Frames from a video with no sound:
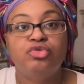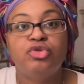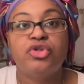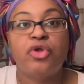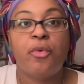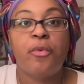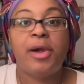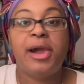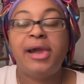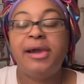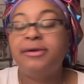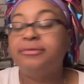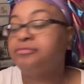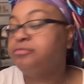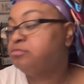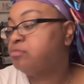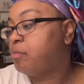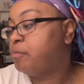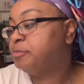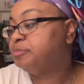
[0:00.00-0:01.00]
So while,
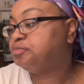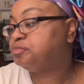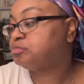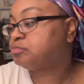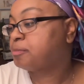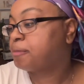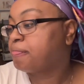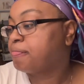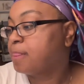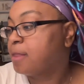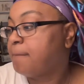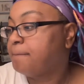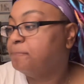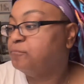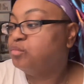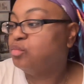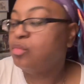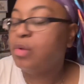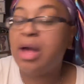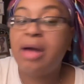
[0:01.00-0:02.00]

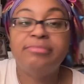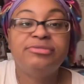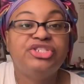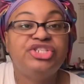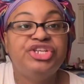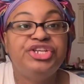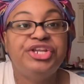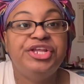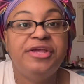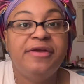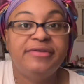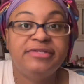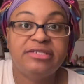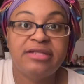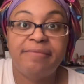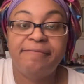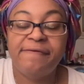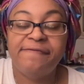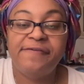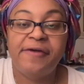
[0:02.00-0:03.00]
while I'm sitting here
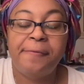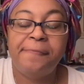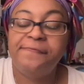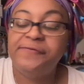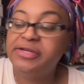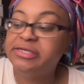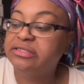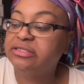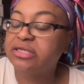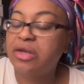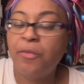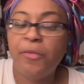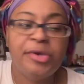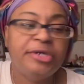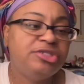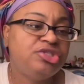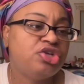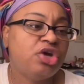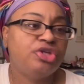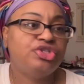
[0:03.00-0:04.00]
in my face, I
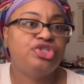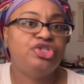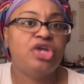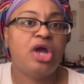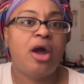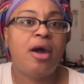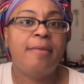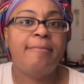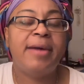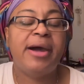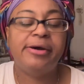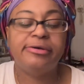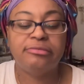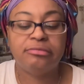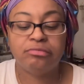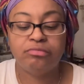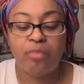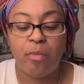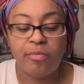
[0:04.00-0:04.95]
want to talk to y'all about